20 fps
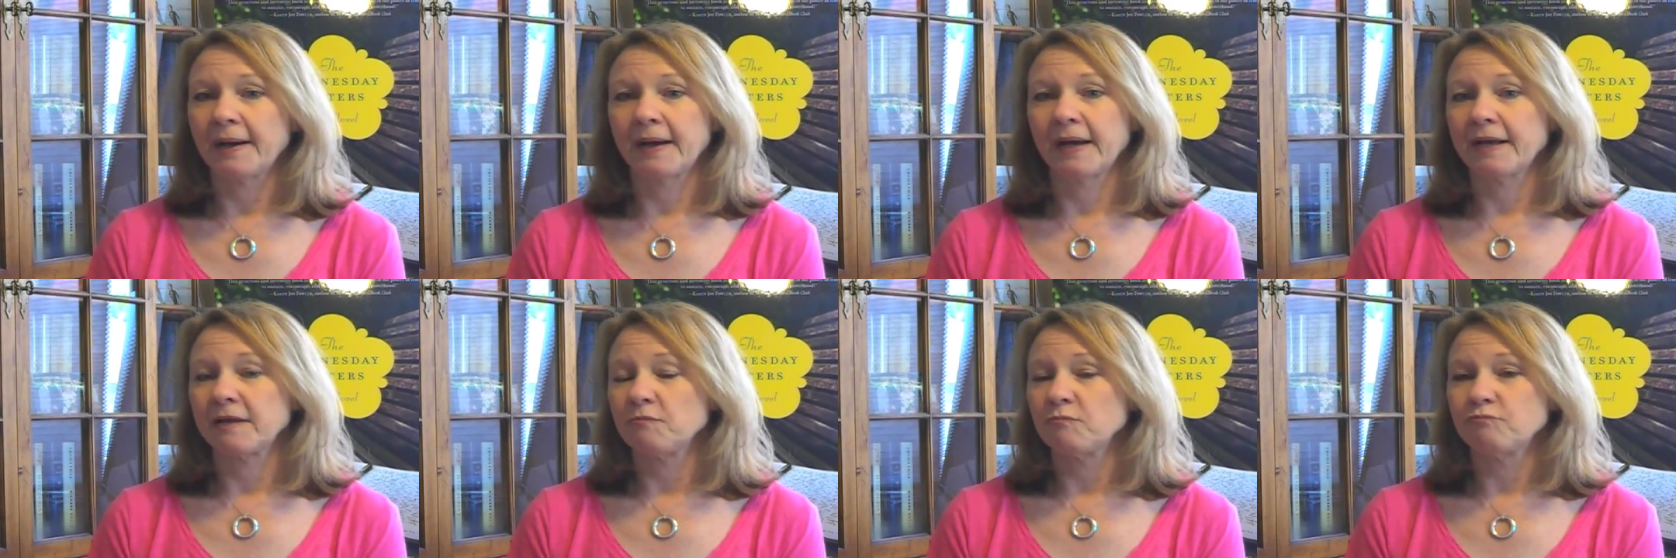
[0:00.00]

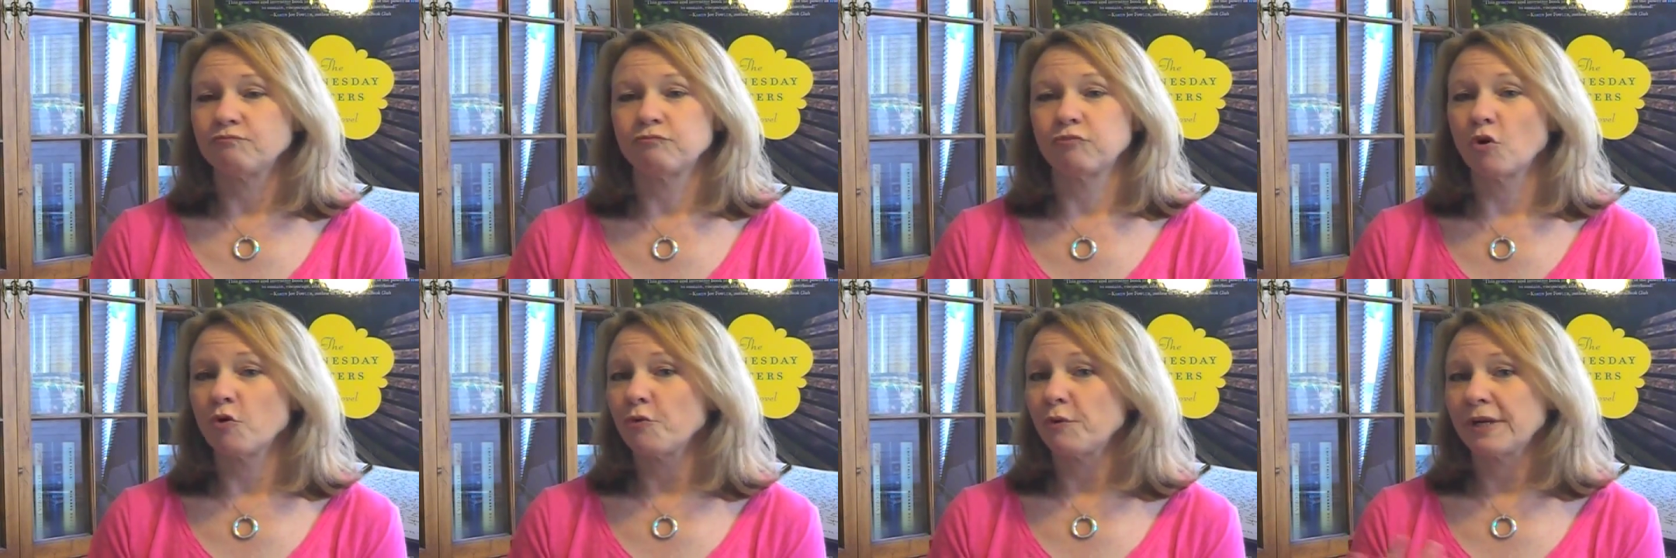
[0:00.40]
I
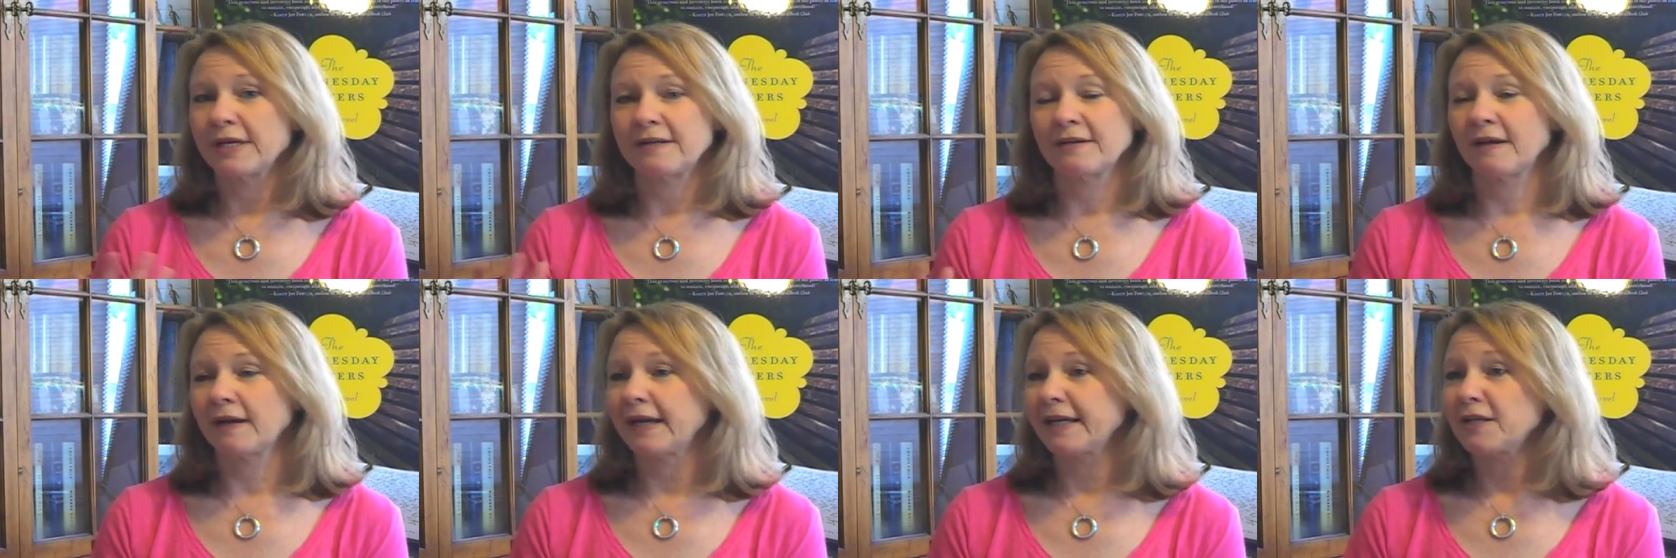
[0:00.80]
wrote
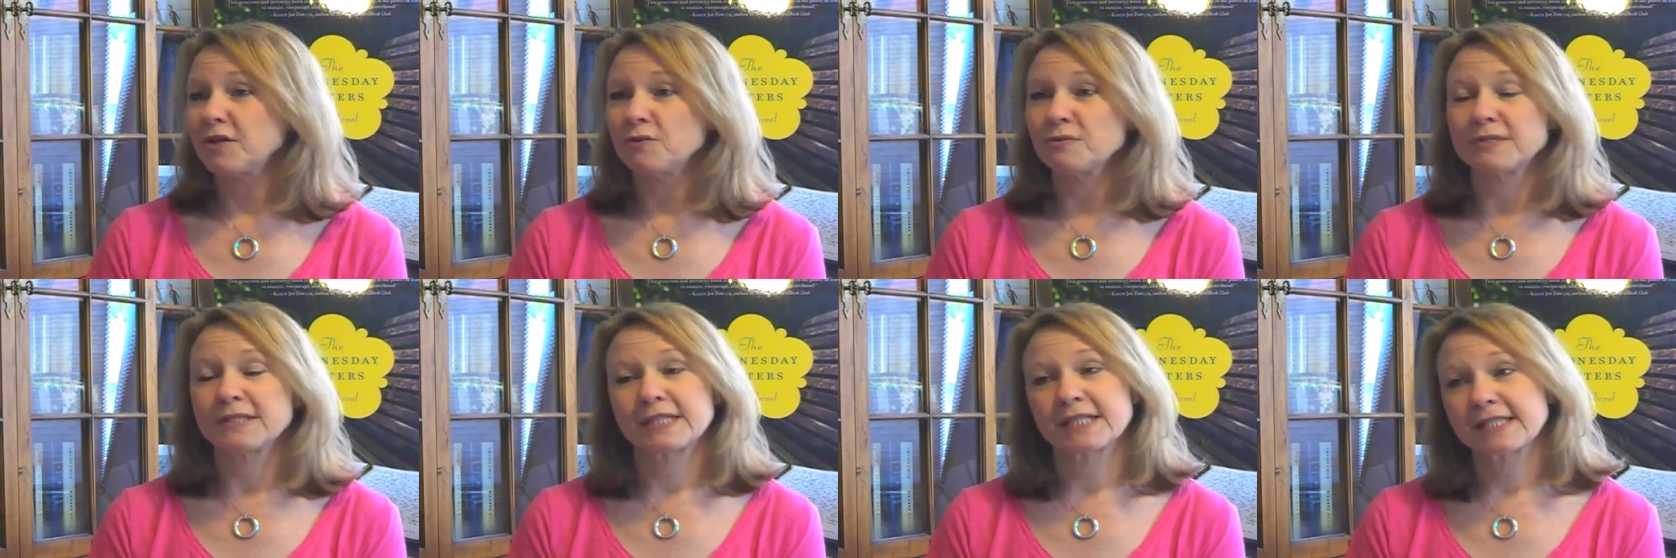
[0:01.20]
it. I can
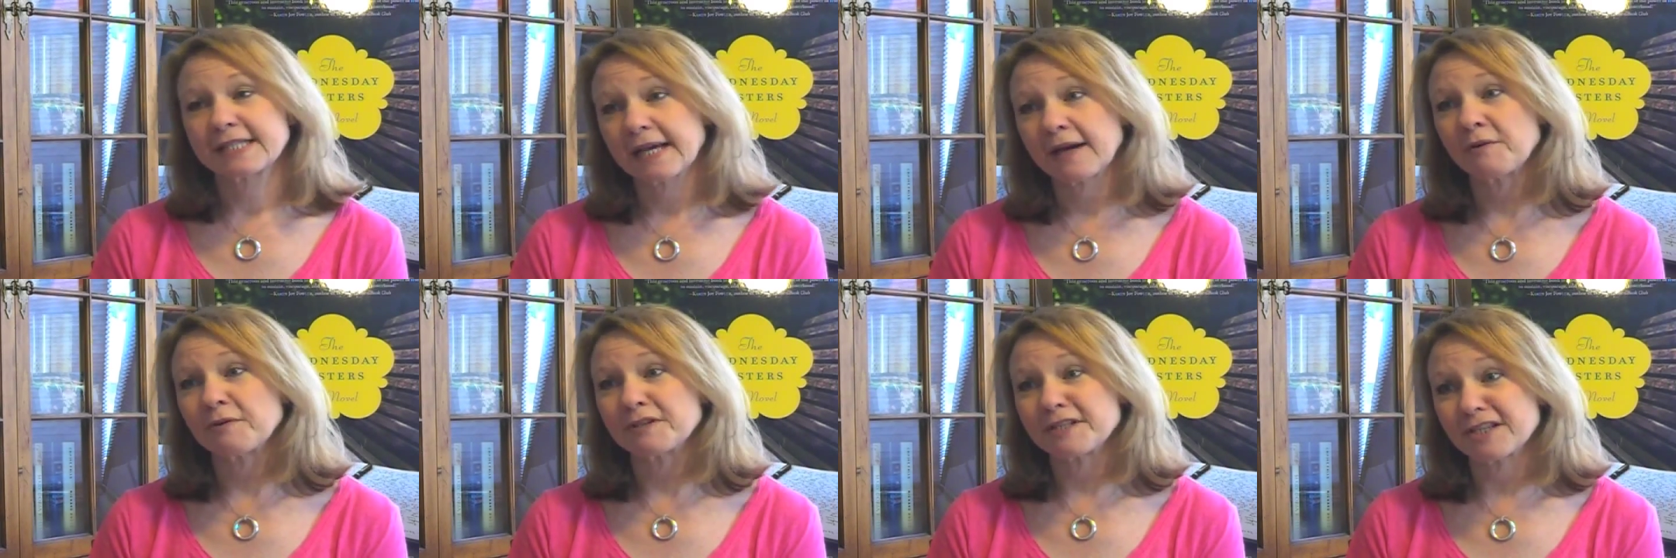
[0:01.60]
do six
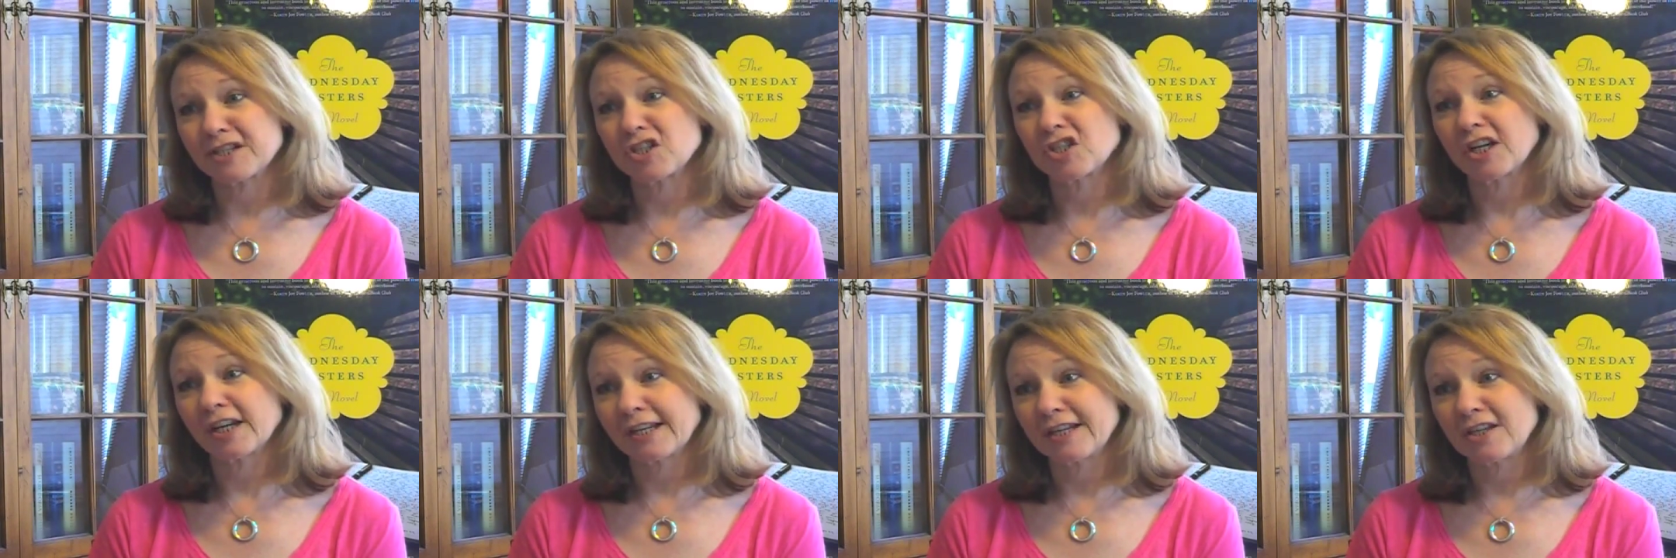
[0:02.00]
hours at
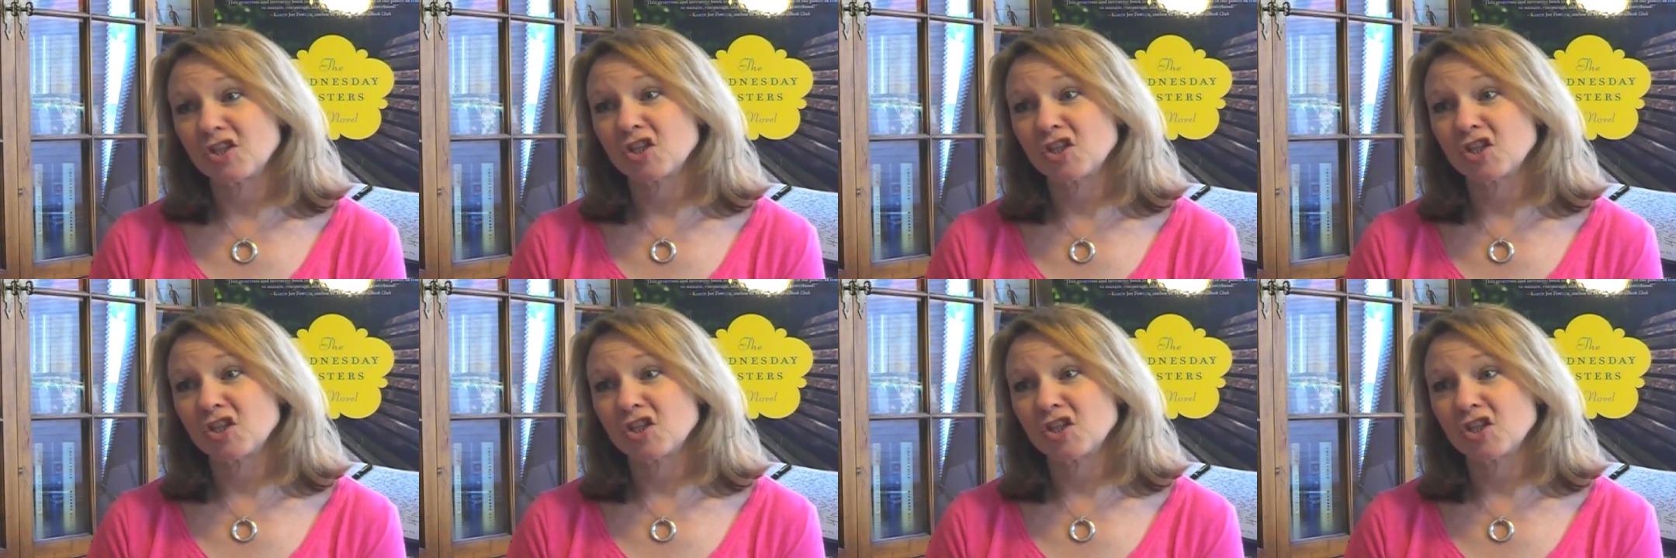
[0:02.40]
Chuck E.